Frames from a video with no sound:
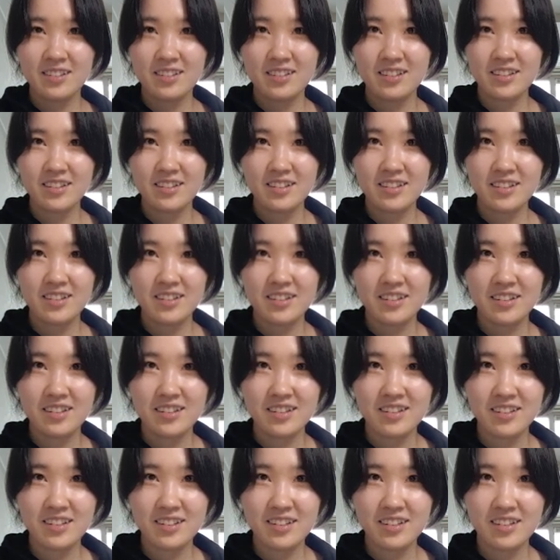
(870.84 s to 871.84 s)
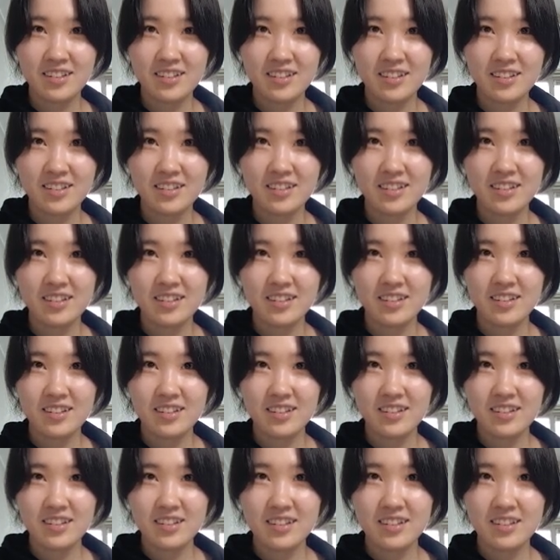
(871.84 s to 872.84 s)

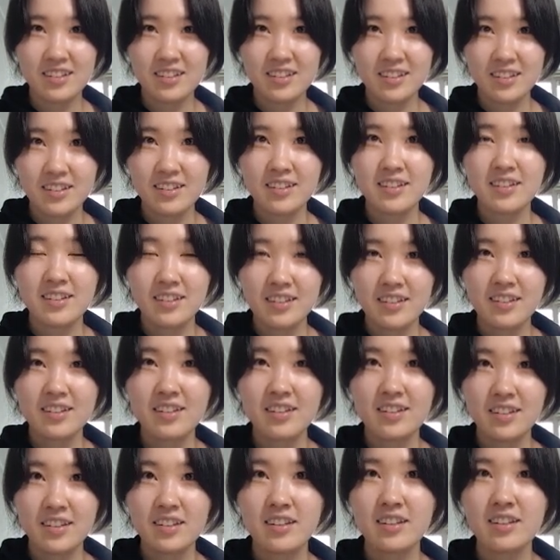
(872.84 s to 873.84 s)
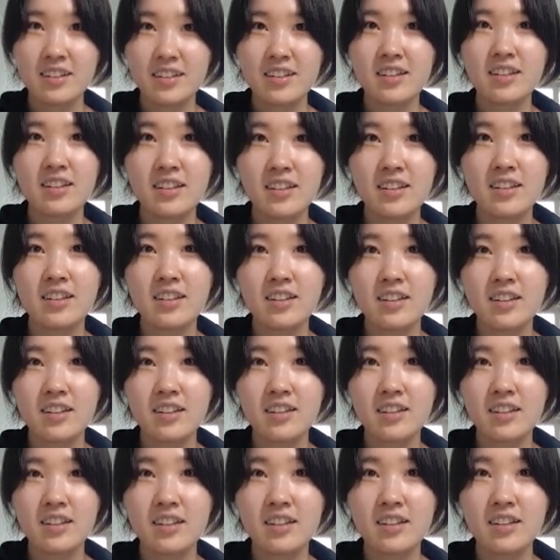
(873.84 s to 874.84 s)

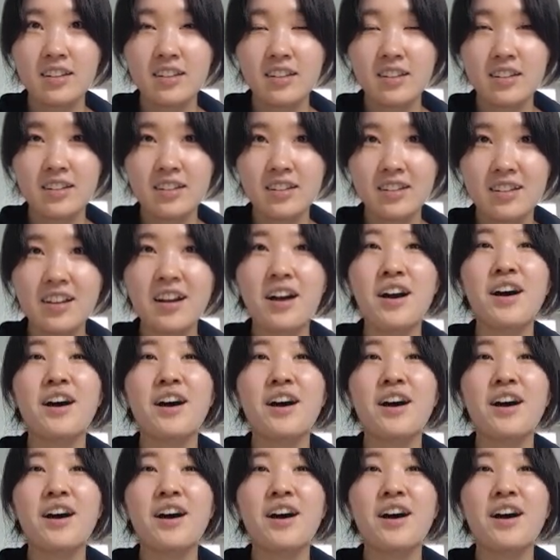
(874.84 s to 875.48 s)
The person shown says nothing.